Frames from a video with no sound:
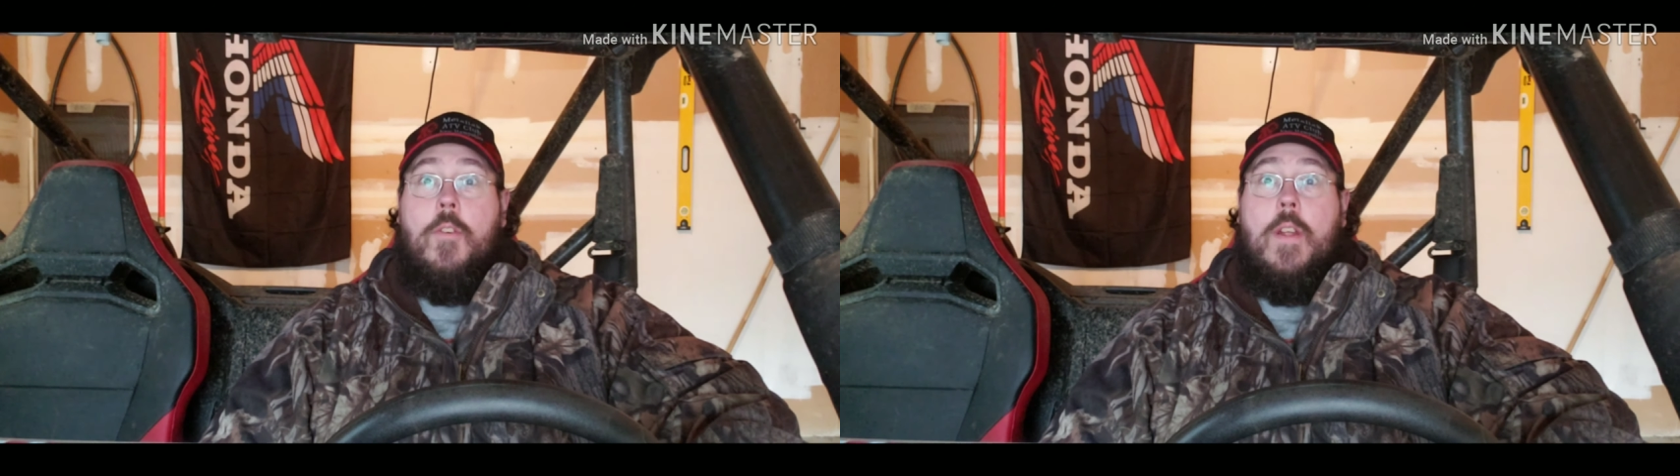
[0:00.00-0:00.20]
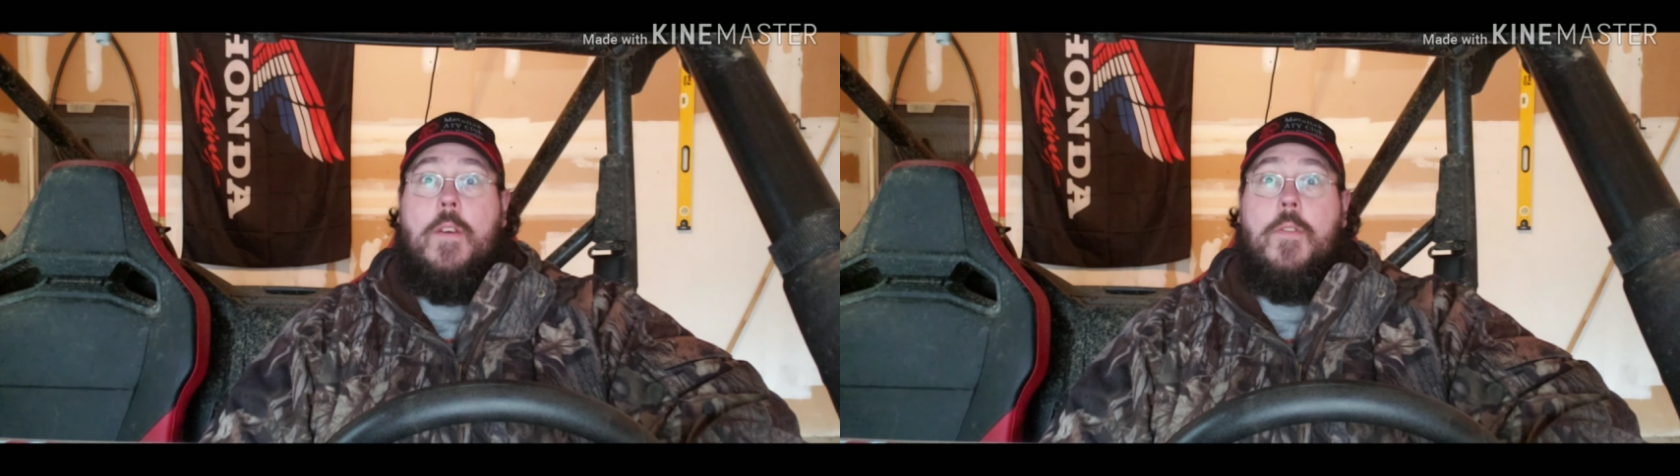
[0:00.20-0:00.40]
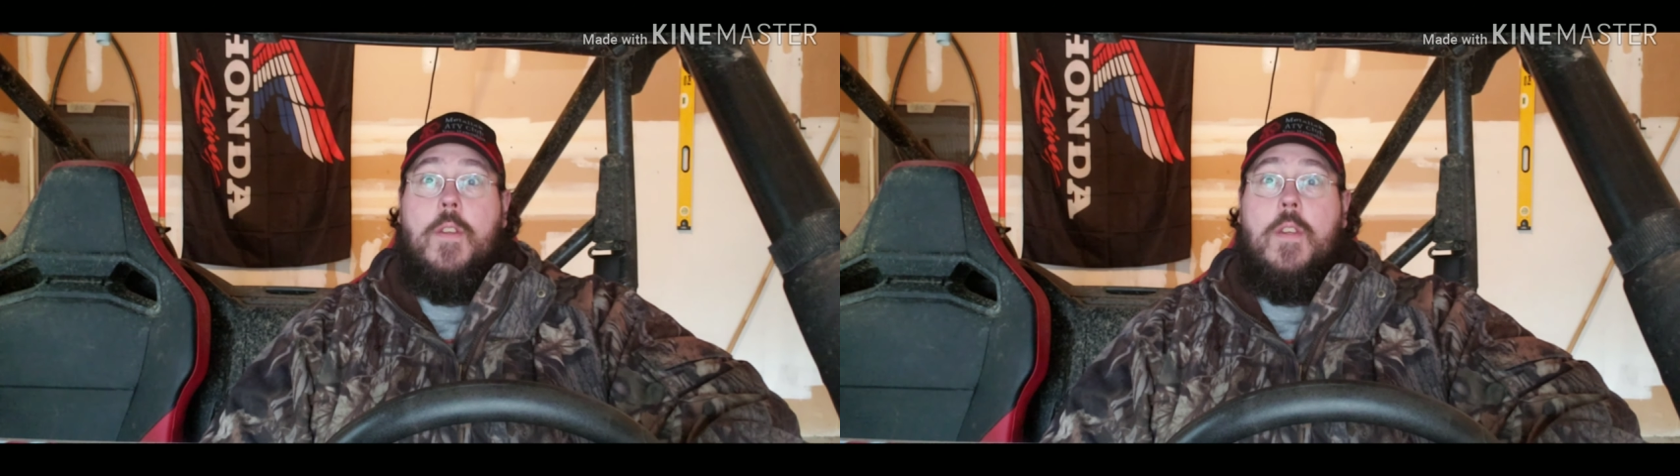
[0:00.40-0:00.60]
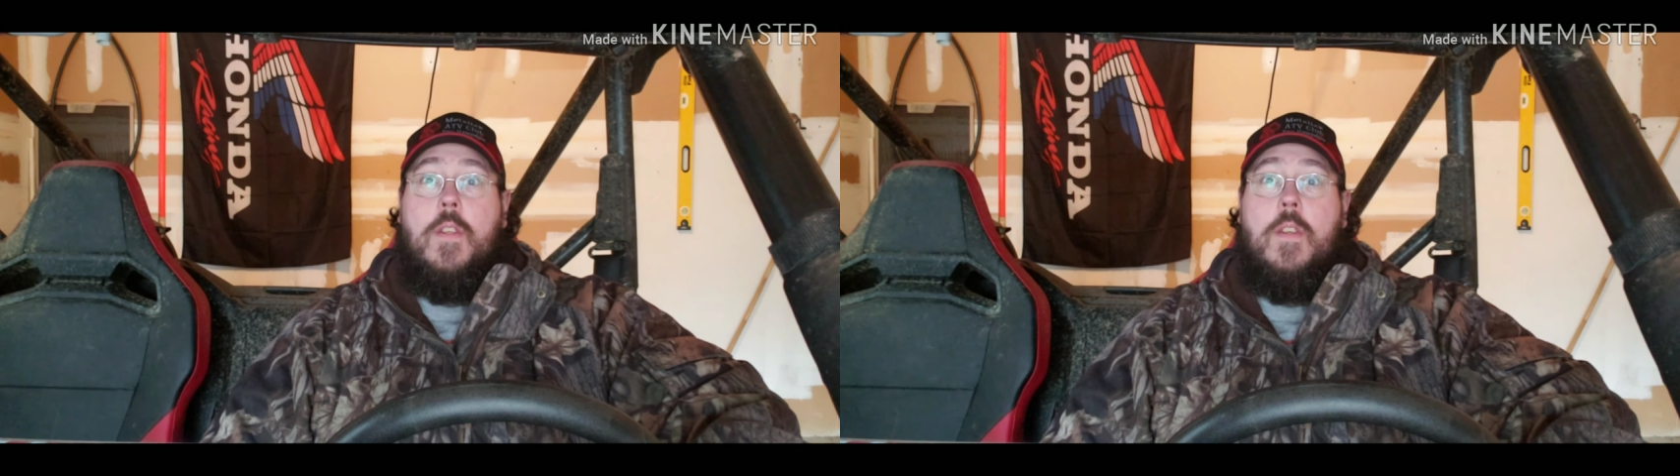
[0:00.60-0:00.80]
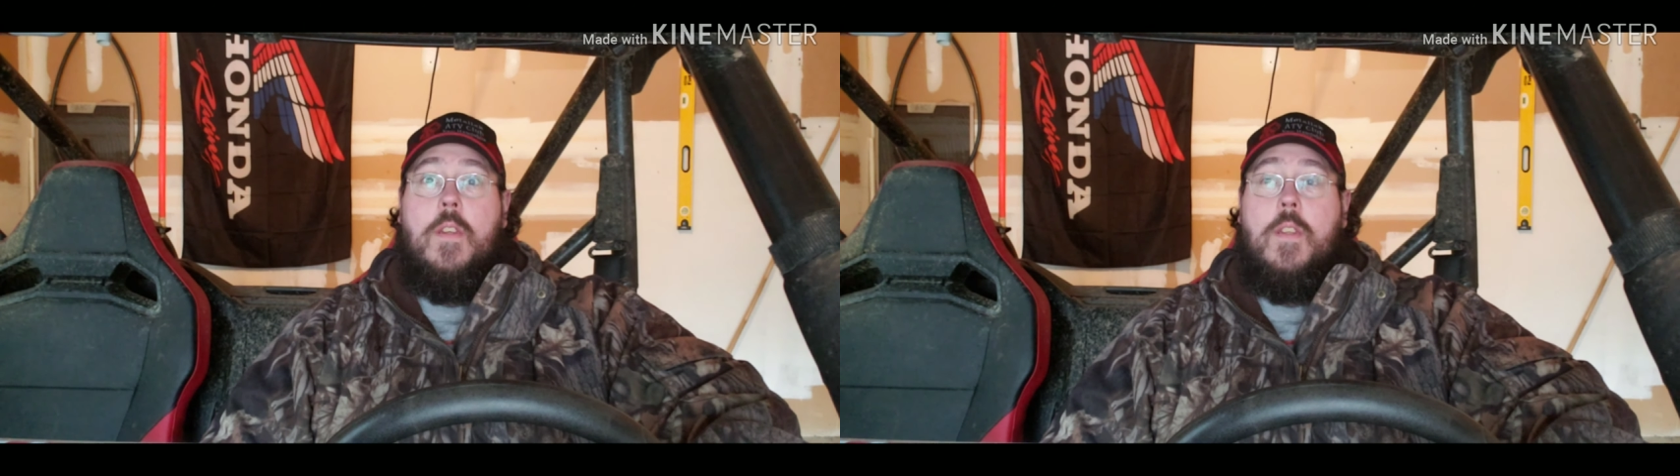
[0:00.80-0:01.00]
around
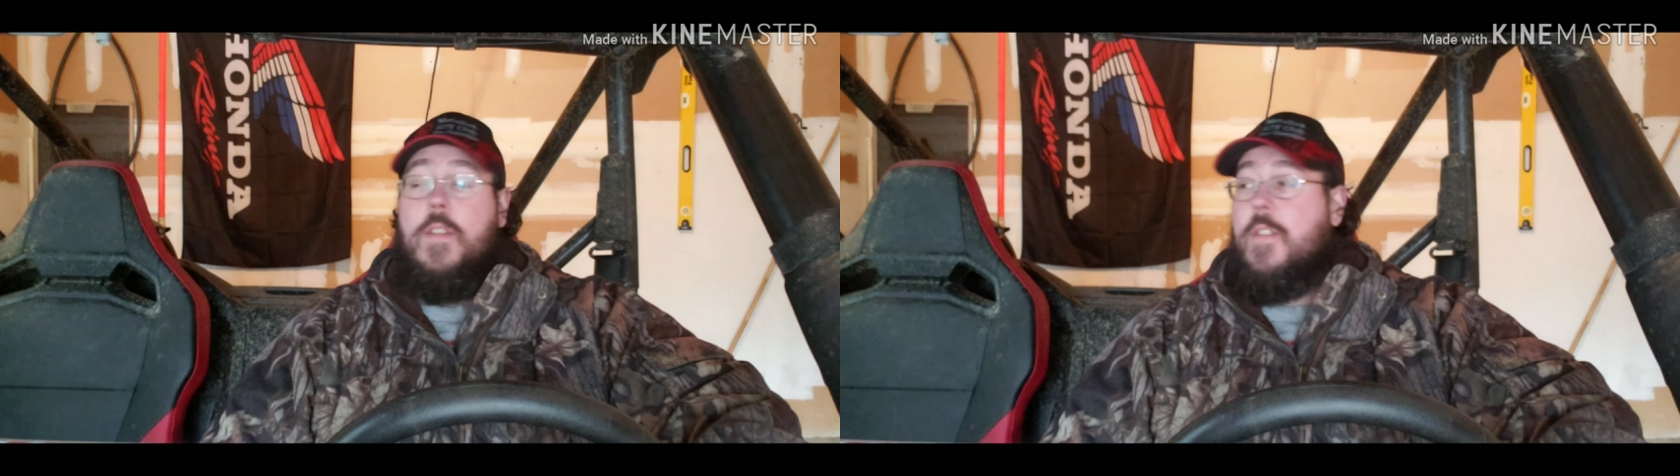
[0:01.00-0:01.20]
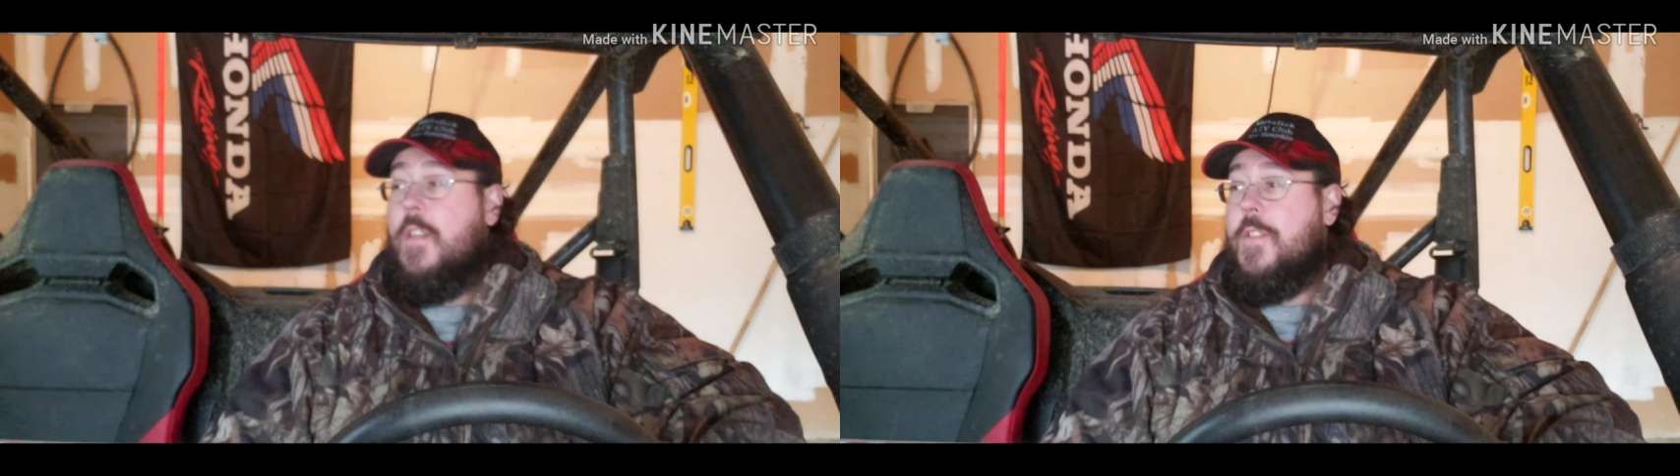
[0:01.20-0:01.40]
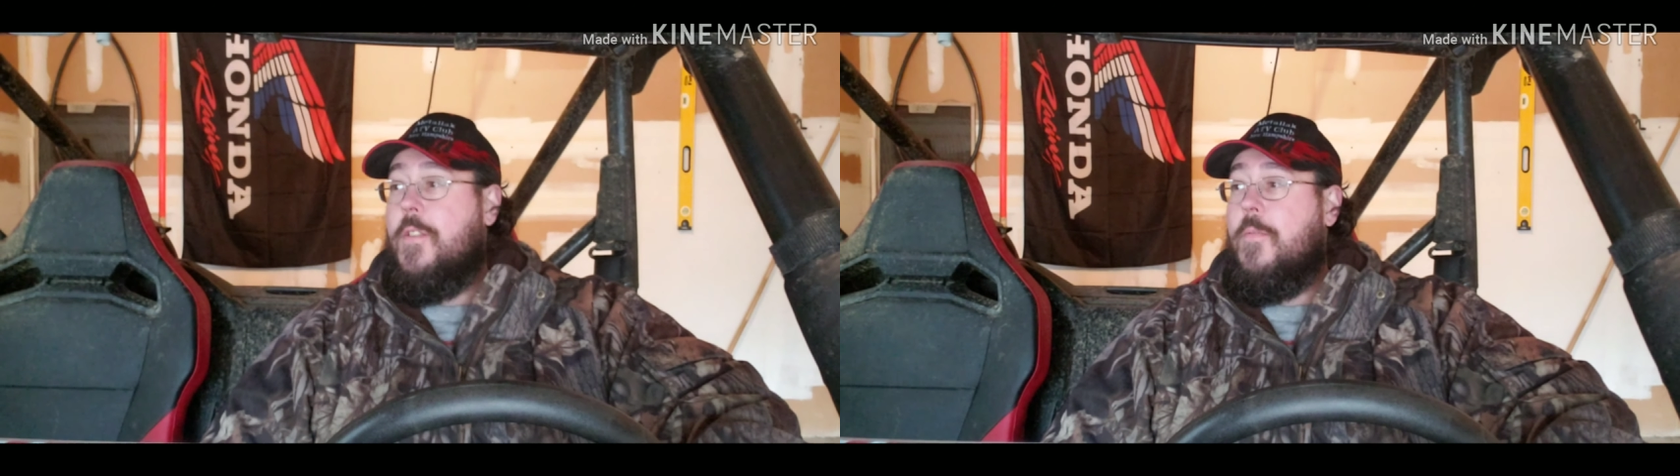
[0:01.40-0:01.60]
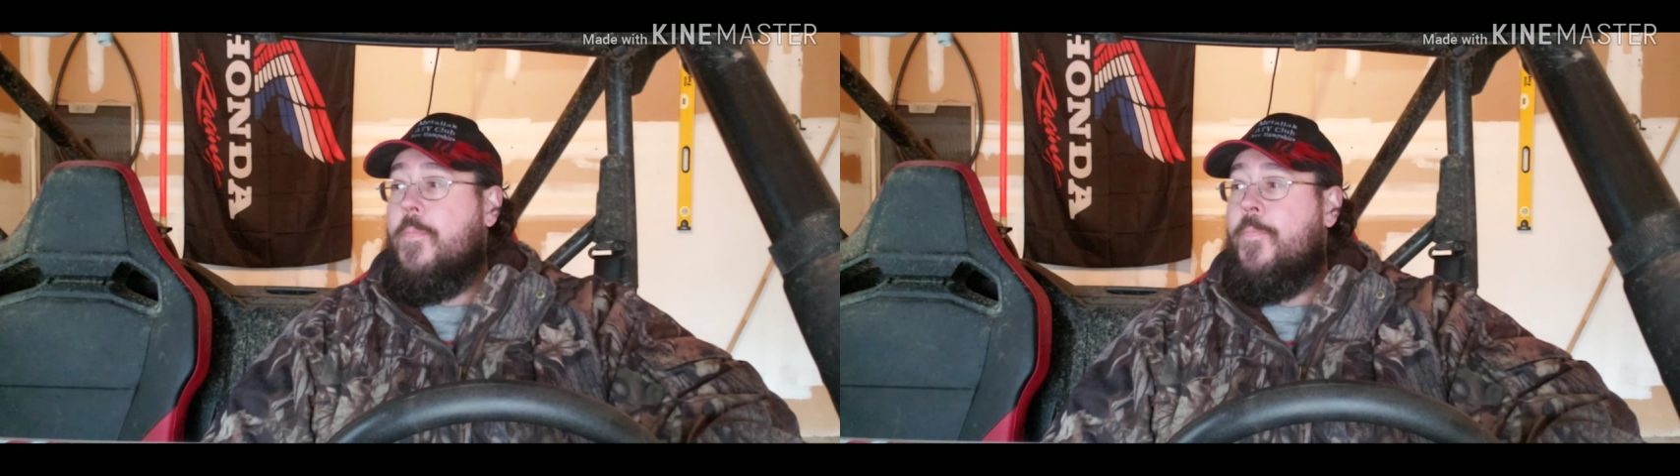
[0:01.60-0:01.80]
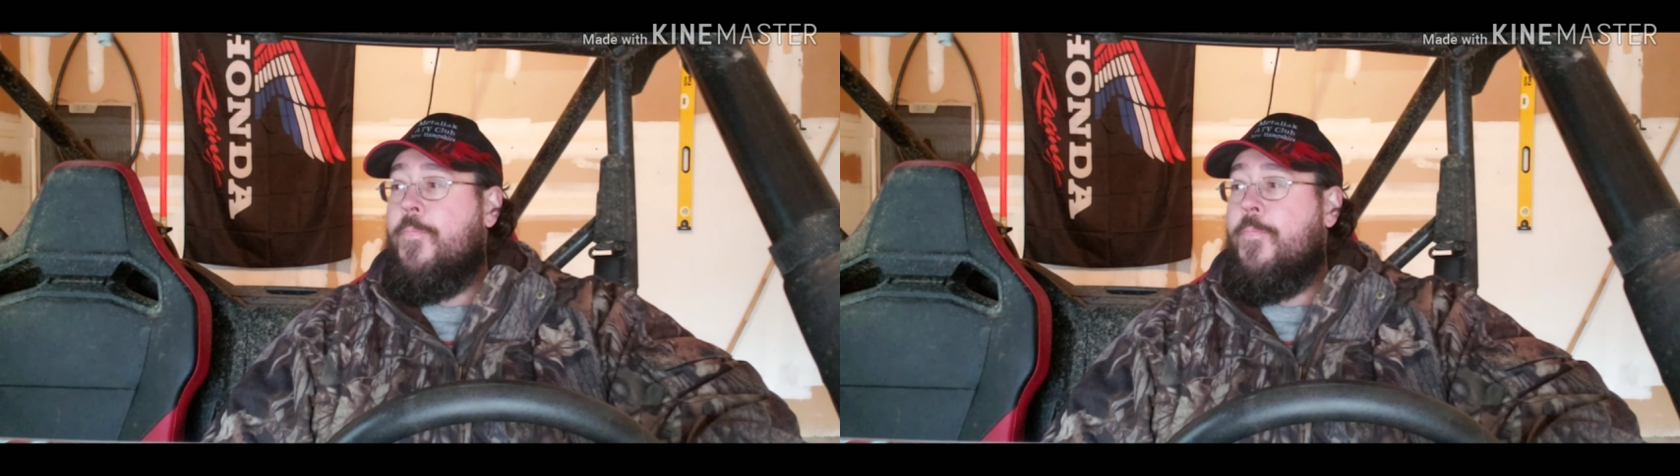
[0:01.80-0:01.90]
and discussion